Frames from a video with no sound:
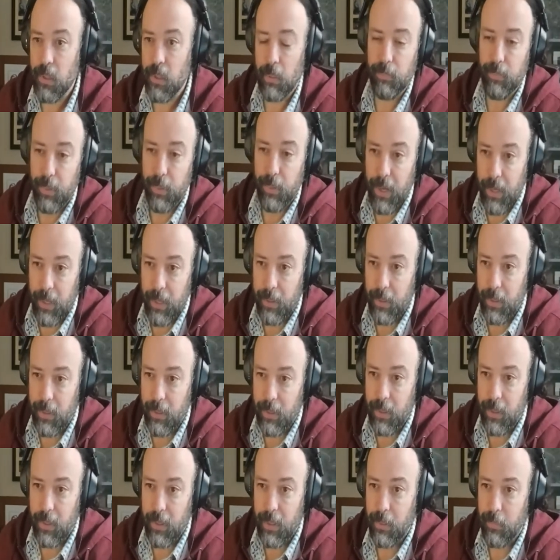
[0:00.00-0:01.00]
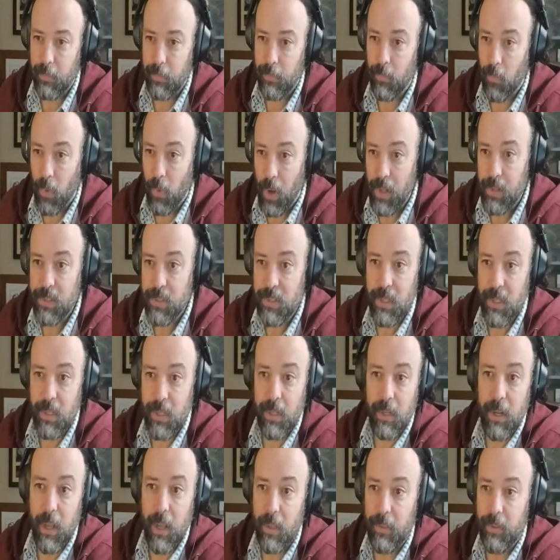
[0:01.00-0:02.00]
Brett Weinstein
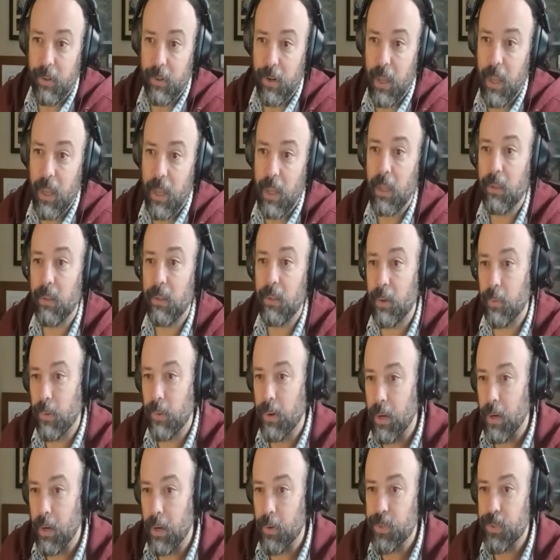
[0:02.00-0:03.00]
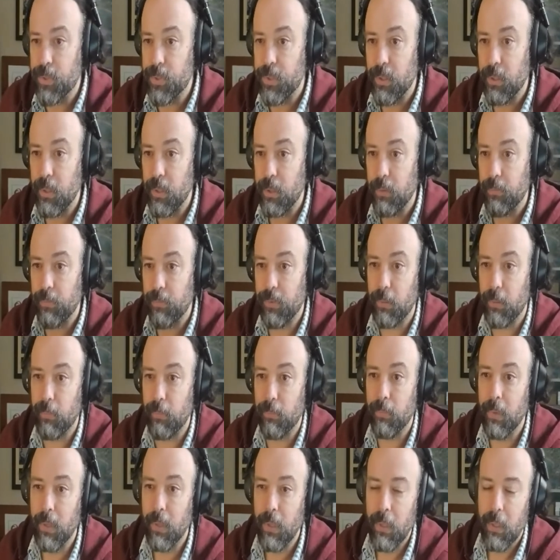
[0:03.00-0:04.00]
and Heather Hine, they were ousted
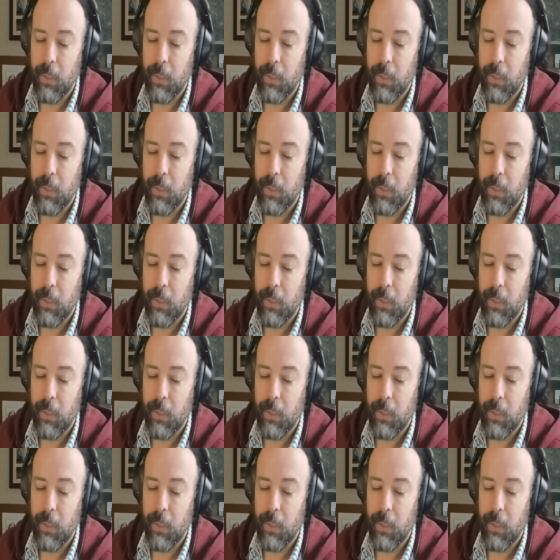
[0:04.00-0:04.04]
from